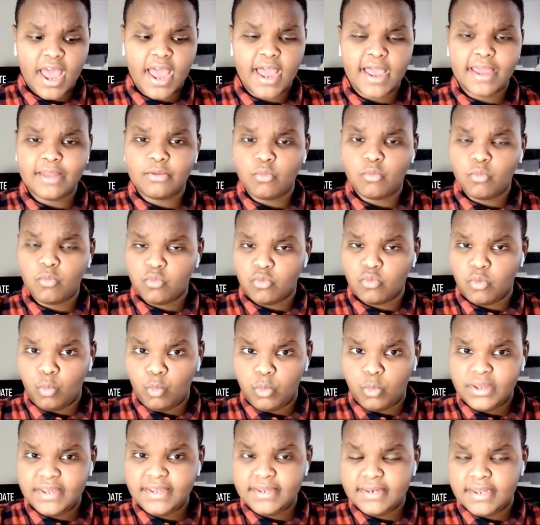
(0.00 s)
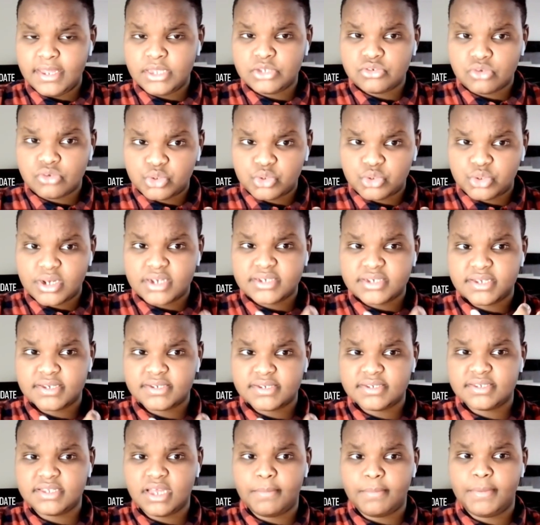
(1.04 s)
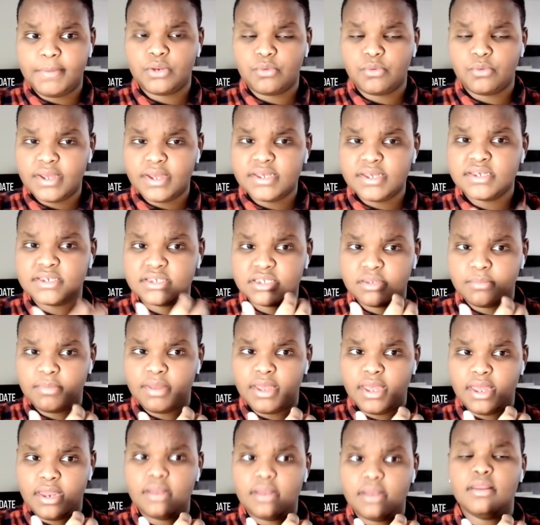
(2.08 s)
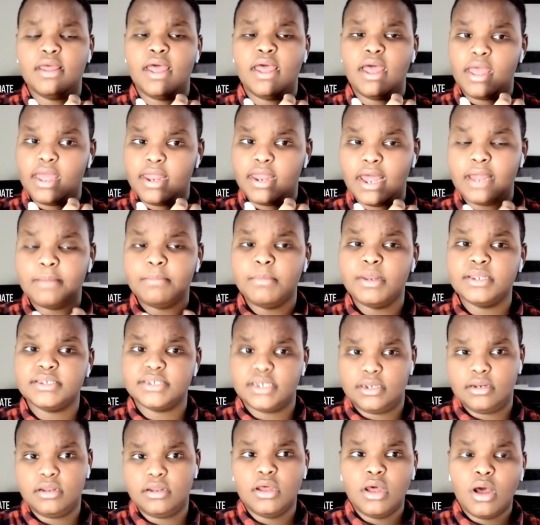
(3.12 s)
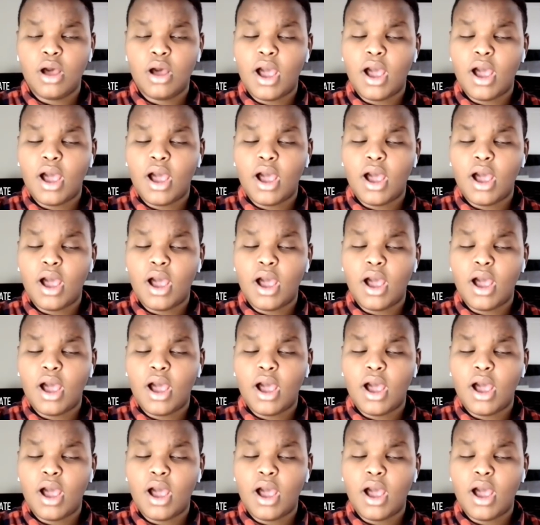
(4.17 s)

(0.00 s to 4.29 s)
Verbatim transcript: And we need to address systemic racism in, in Edmonton.